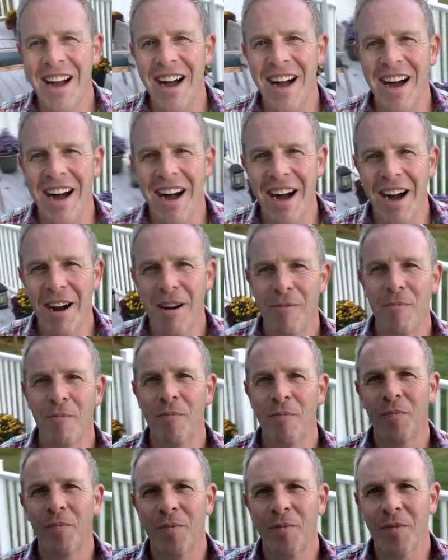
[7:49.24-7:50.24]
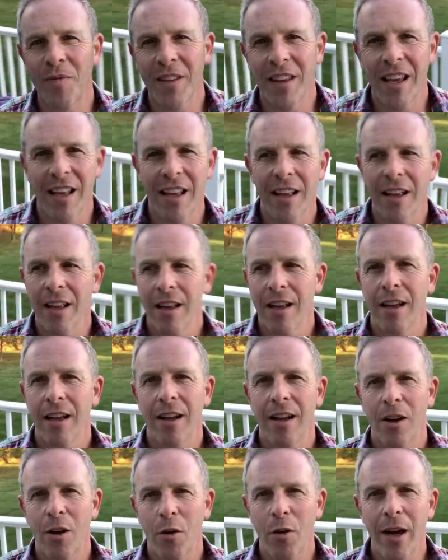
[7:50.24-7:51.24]

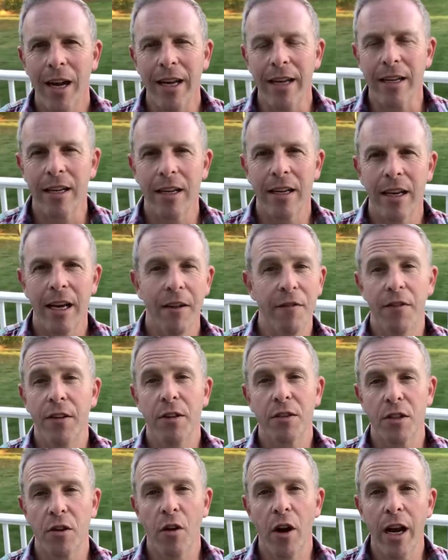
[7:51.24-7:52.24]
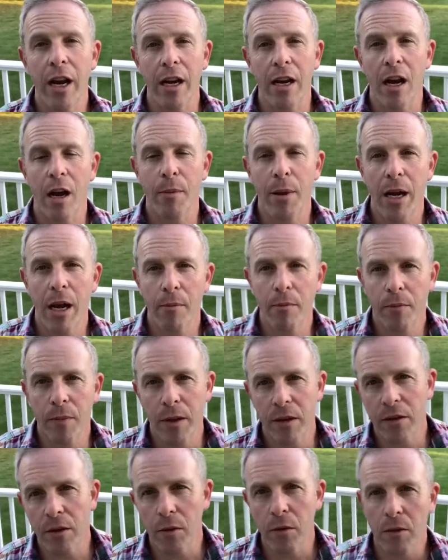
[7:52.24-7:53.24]
All right, it feels great. I mean,
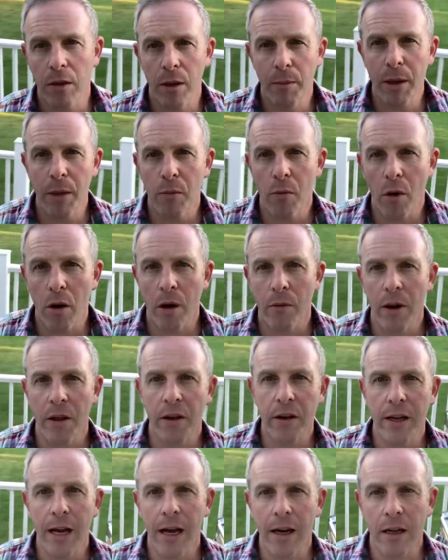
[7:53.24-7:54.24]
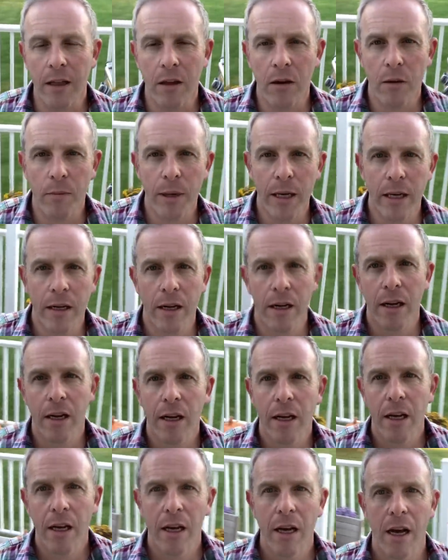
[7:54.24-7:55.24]
so let me walk around the deck a little bit.
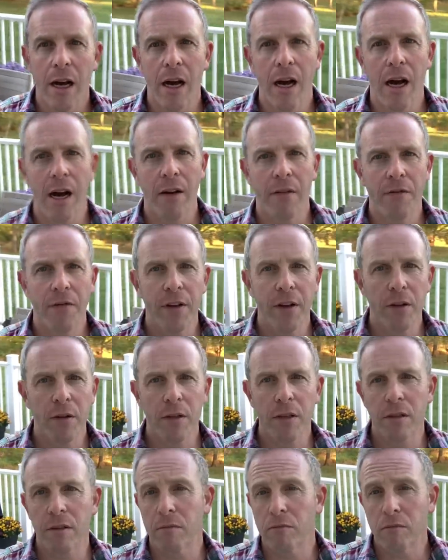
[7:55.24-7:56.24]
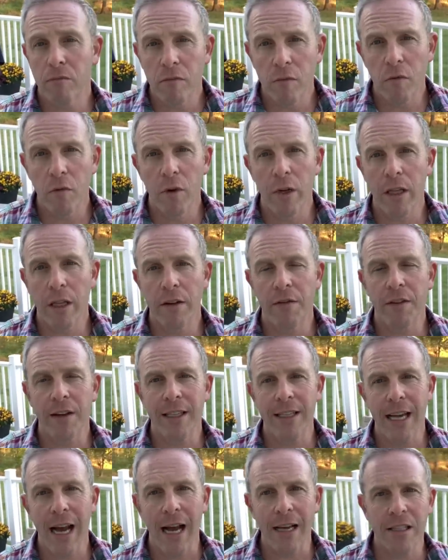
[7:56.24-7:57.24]
Feels really
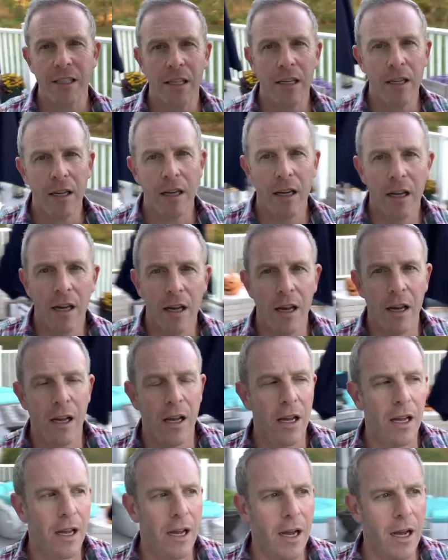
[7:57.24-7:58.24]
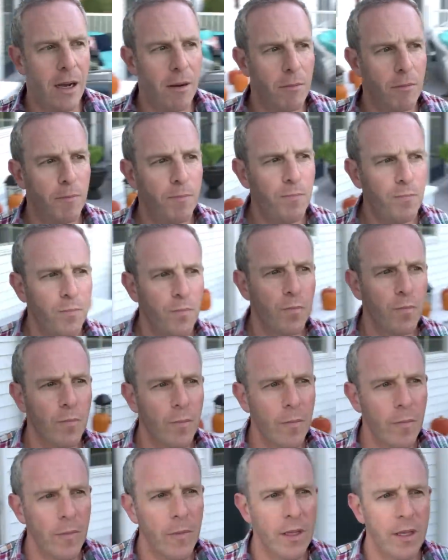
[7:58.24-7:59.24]
fantastic.
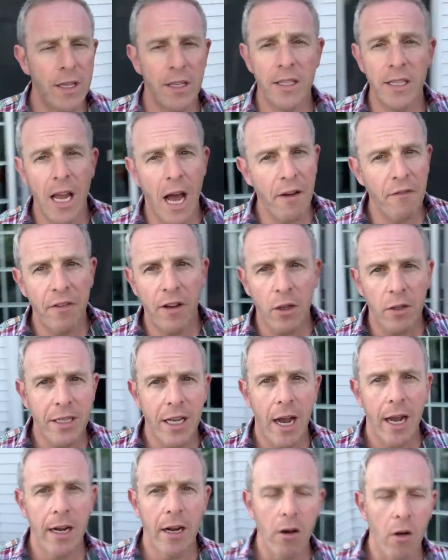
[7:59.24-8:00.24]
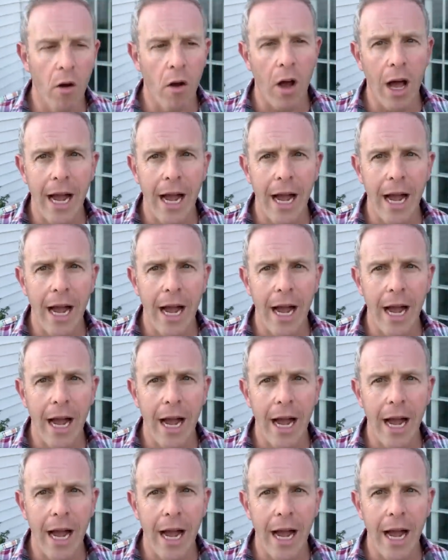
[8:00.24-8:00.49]
Does not feel tight at all.